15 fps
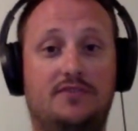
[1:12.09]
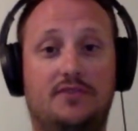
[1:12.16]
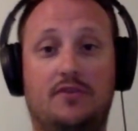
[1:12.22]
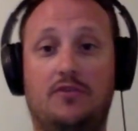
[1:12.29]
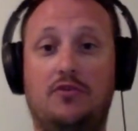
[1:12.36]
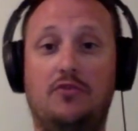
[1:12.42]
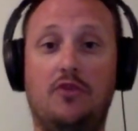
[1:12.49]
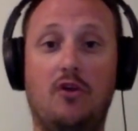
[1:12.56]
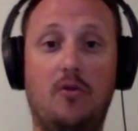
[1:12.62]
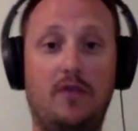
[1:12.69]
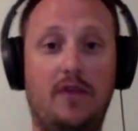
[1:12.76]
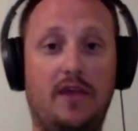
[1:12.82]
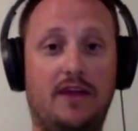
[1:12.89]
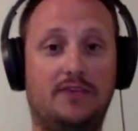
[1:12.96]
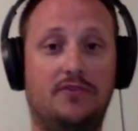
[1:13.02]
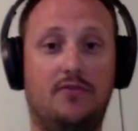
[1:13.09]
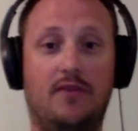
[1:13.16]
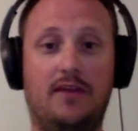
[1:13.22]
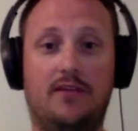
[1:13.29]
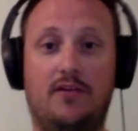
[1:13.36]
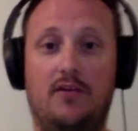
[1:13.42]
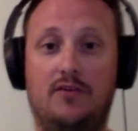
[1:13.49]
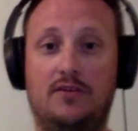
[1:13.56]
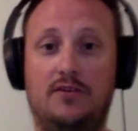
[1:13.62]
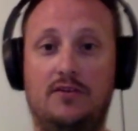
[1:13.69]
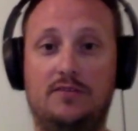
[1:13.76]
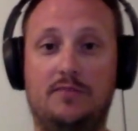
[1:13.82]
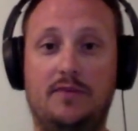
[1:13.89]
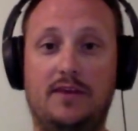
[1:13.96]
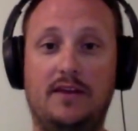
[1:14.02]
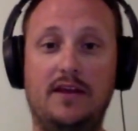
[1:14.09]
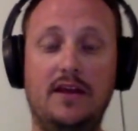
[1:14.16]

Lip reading: So you know he has great long speed,